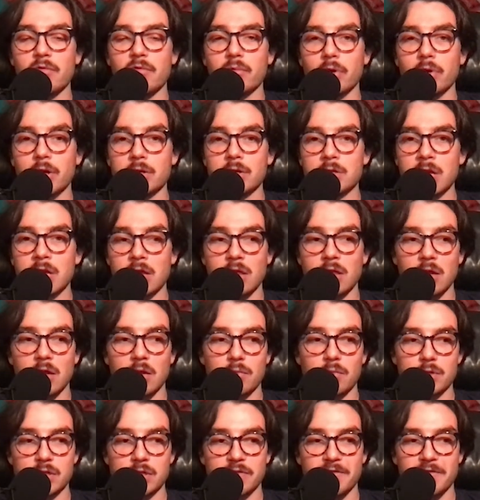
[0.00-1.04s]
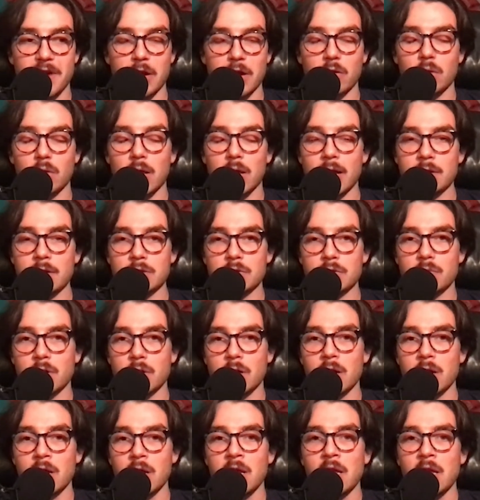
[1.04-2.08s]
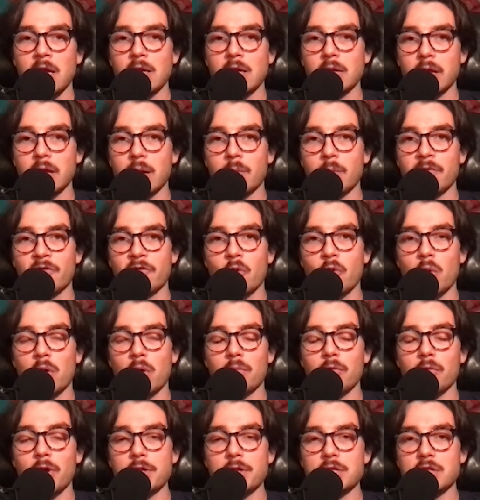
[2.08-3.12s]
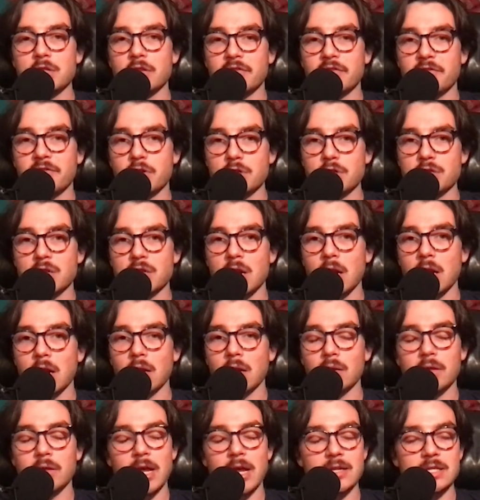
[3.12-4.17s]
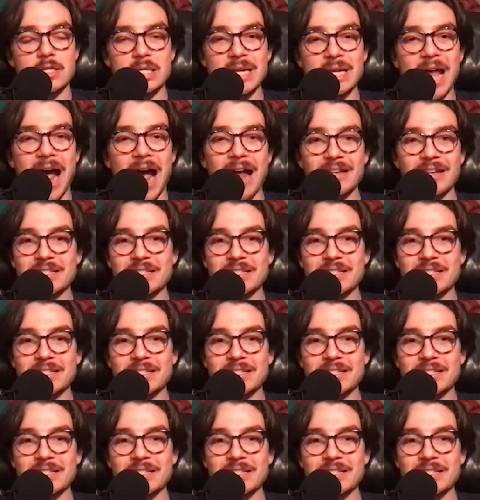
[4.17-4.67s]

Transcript: runs, I think was the final line score. He let up four runs in the first inning. That's not